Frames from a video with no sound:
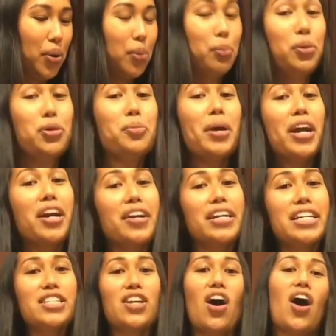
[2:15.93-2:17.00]

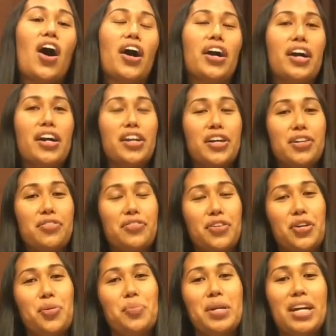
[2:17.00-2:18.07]
Blueberries are a good
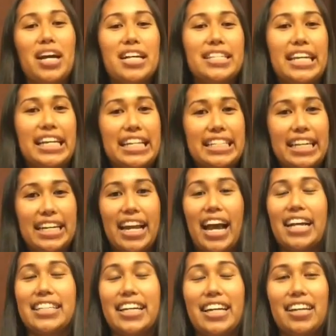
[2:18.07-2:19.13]
fruit because they contain
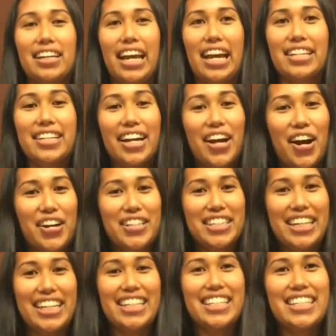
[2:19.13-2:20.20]

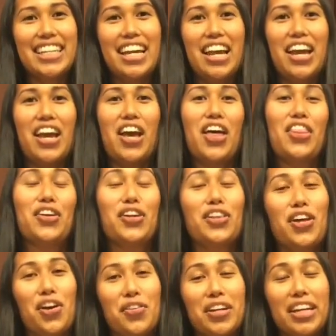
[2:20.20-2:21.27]
antioxidants, they're
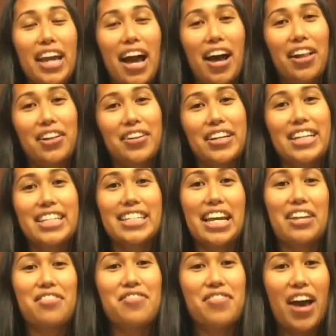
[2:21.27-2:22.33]
low in calories
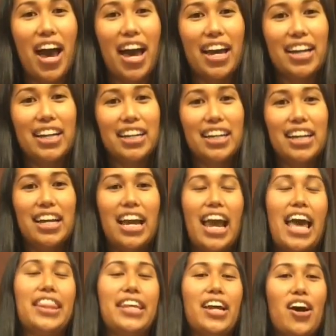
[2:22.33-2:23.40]
and fat,
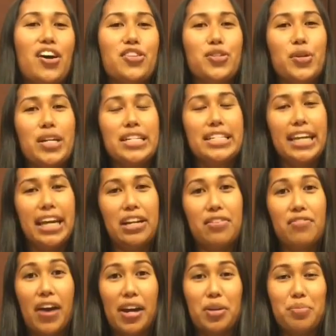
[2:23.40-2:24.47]
and they also contain
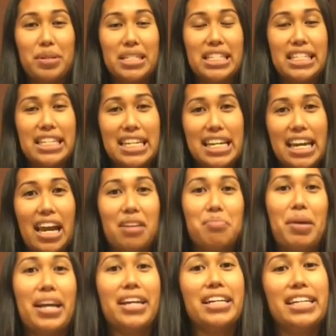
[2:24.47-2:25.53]
vitamin C and
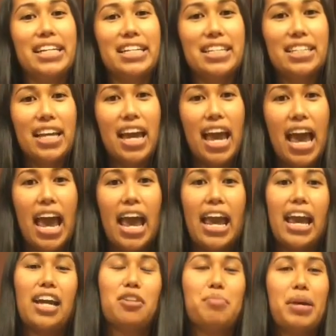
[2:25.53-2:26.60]
manganese.
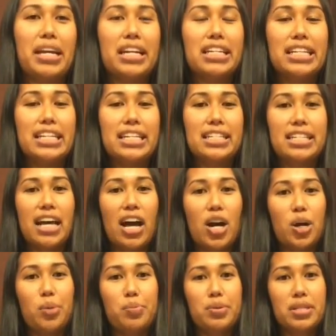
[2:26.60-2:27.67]
And manganese
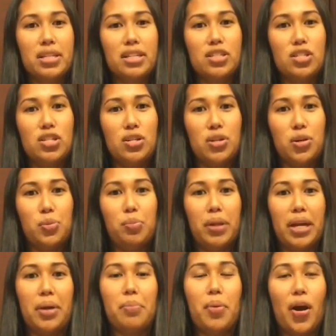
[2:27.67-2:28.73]
helps to
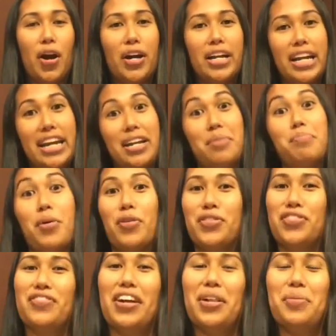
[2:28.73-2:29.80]
play a part in bone
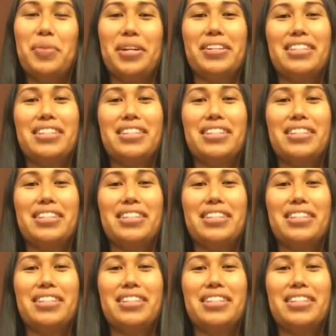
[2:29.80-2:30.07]
development.